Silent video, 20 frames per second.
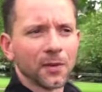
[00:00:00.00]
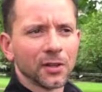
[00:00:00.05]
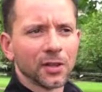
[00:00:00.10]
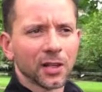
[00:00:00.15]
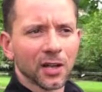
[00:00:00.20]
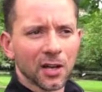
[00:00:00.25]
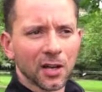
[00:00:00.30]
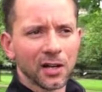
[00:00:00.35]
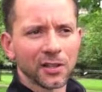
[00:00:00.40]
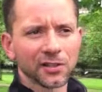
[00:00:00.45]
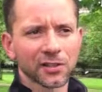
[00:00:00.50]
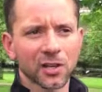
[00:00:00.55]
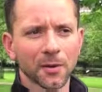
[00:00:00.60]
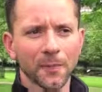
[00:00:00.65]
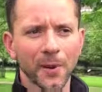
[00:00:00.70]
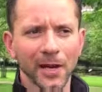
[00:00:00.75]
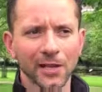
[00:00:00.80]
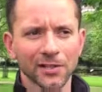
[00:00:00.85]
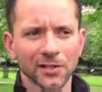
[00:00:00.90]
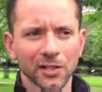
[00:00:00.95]
the client's
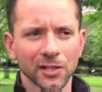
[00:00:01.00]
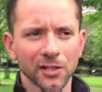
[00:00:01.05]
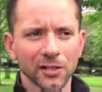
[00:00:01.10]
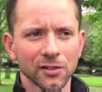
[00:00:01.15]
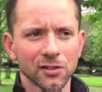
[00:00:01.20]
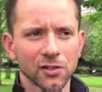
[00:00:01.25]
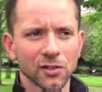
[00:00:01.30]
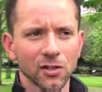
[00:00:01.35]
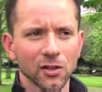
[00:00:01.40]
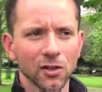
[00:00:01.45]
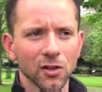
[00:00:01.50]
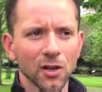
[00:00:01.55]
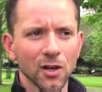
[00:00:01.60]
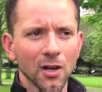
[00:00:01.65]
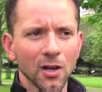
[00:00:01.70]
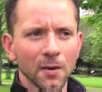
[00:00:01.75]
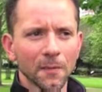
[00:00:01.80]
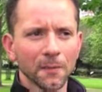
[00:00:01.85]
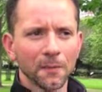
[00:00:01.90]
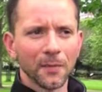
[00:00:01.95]
capacity to
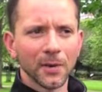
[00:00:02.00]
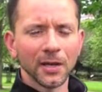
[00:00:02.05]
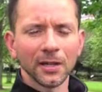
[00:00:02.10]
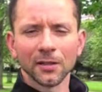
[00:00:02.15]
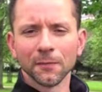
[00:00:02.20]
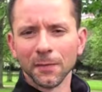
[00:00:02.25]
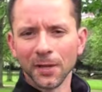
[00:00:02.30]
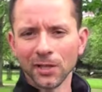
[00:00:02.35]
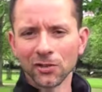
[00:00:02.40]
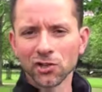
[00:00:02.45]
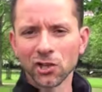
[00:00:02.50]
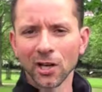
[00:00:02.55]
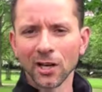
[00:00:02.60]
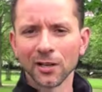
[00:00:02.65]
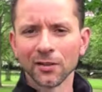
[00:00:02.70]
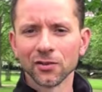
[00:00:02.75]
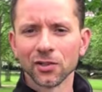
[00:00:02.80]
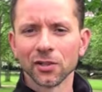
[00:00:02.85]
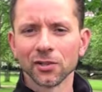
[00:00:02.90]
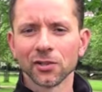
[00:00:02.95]
meet
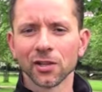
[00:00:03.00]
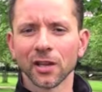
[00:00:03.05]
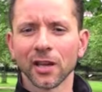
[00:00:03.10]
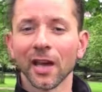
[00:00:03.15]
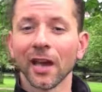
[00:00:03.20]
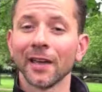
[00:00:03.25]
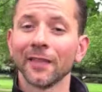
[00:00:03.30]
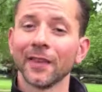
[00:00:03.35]
challenges, okay?